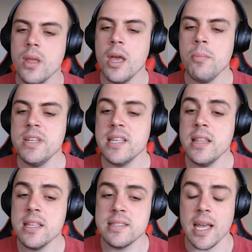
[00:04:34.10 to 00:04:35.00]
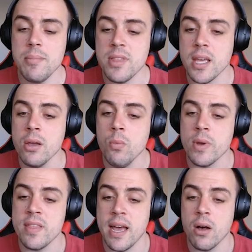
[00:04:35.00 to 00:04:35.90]
And we see the same thing
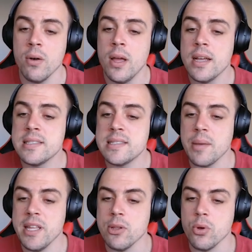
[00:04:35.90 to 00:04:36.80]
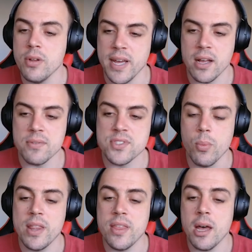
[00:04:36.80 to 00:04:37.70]
with our semilunar valve. So
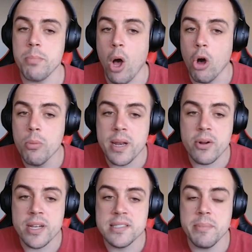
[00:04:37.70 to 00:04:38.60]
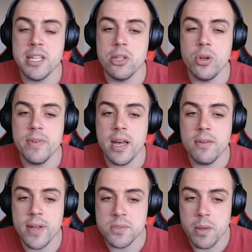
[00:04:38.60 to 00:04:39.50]
with our pulmonary semilunar
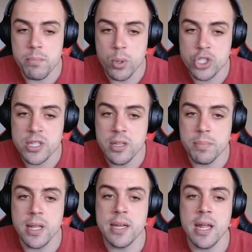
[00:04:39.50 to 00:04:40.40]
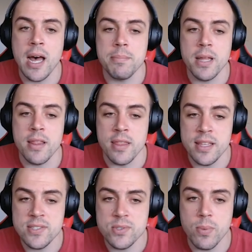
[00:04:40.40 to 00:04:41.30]
valve, as we're pushing the blood up
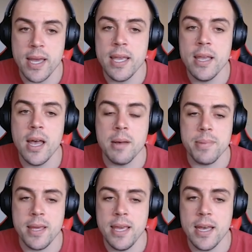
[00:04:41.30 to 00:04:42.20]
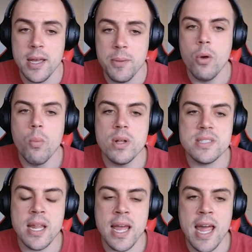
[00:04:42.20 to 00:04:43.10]
this way, up here, what's
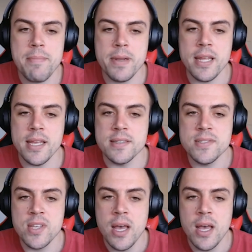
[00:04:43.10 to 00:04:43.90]
gonna happen is